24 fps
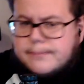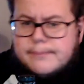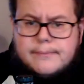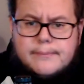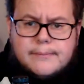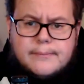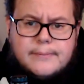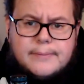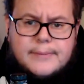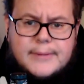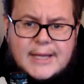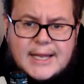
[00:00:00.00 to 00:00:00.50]

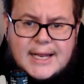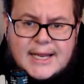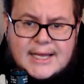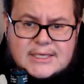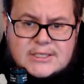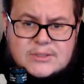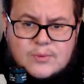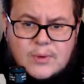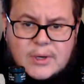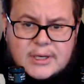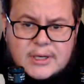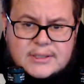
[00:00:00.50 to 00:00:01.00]
the last
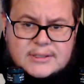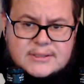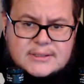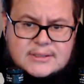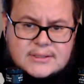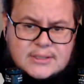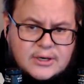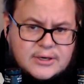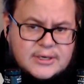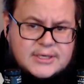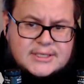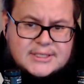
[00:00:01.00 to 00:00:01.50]
ones? Are
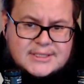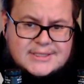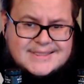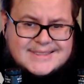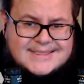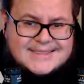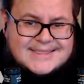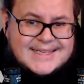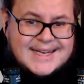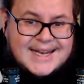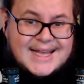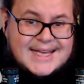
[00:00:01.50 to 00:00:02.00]
these the
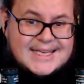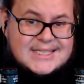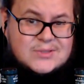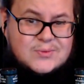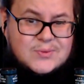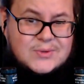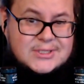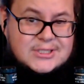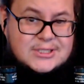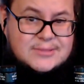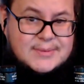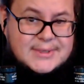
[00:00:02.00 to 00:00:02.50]
last
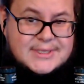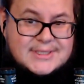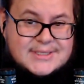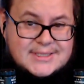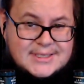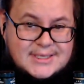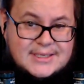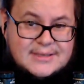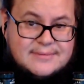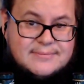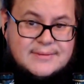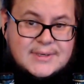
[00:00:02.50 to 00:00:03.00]
ones, basically?
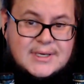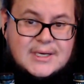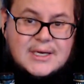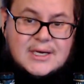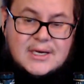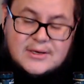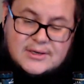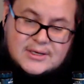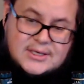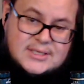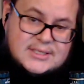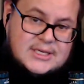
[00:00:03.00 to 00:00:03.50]

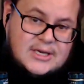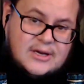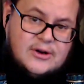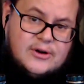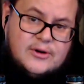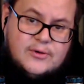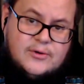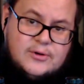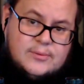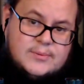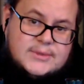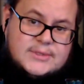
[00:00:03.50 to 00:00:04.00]
Because I heard
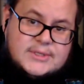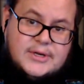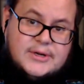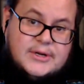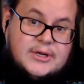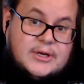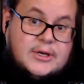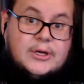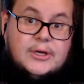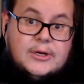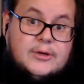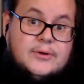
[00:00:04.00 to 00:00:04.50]
rumors now they're
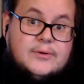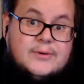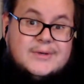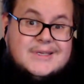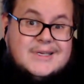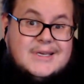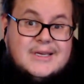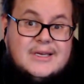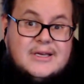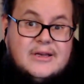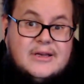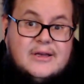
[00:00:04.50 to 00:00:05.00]
going to do
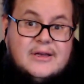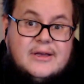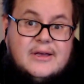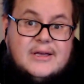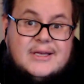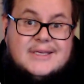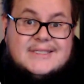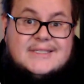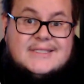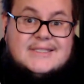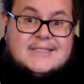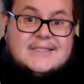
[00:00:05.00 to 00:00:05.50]

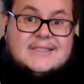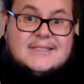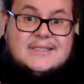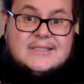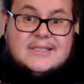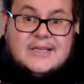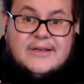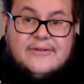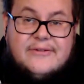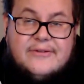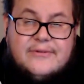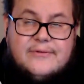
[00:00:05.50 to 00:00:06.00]

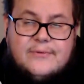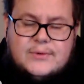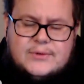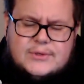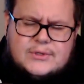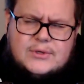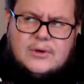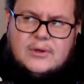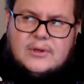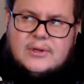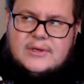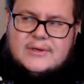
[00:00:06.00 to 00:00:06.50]
what's
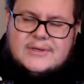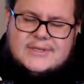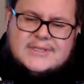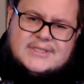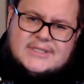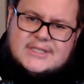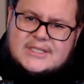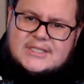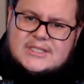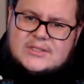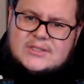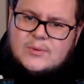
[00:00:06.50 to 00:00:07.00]
called a
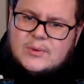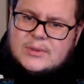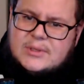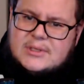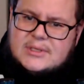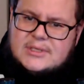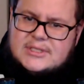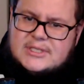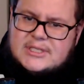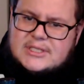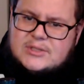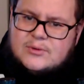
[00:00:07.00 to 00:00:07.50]
sixth
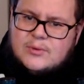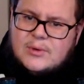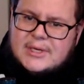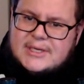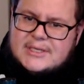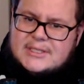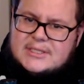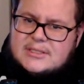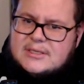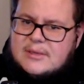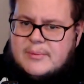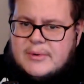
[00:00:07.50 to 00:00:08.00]
release,
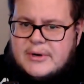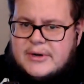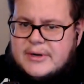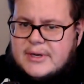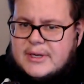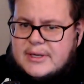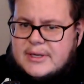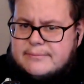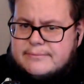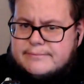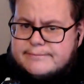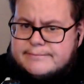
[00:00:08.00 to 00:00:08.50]
apparently.
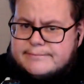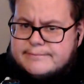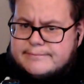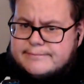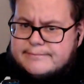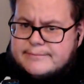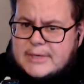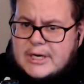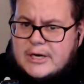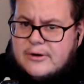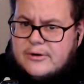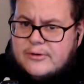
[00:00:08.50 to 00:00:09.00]
I
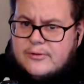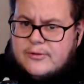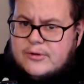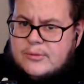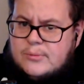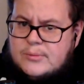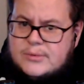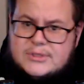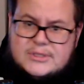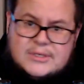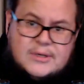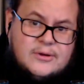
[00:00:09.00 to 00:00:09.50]
heard
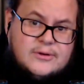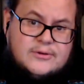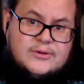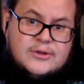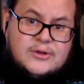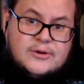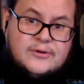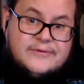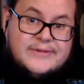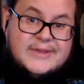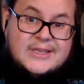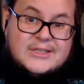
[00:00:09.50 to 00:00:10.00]
rumors, I don't know if
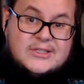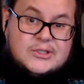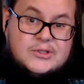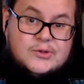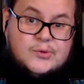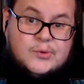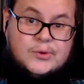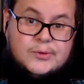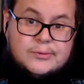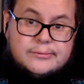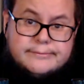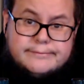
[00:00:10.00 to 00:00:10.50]
that's true.
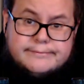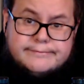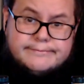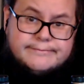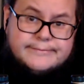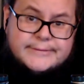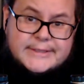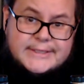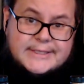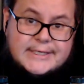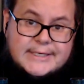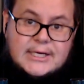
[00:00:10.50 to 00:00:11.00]

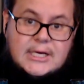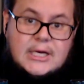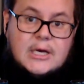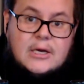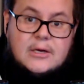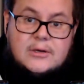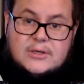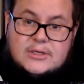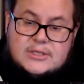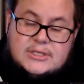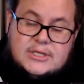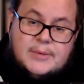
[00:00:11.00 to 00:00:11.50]

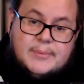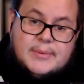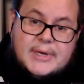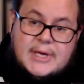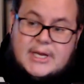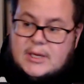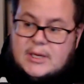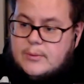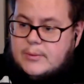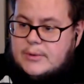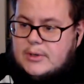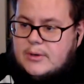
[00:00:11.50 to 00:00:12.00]
Because in the beginning,
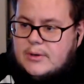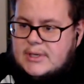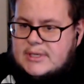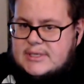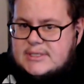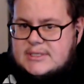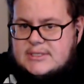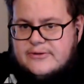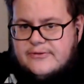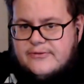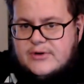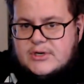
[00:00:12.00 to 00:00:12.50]
when they released the
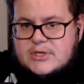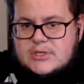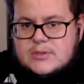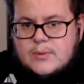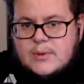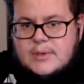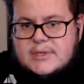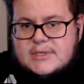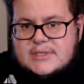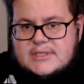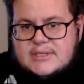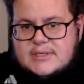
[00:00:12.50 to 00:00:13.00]
first one,
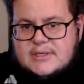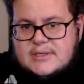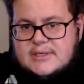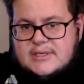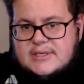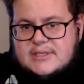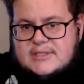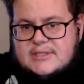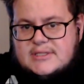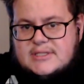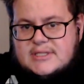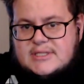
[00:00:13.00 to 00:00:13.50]
the
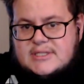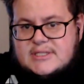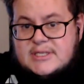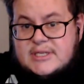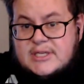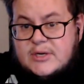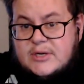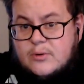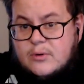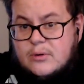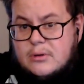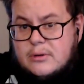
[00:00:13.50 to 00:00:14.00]

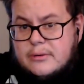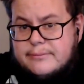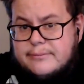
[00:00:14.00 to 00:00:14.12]
16-year-old,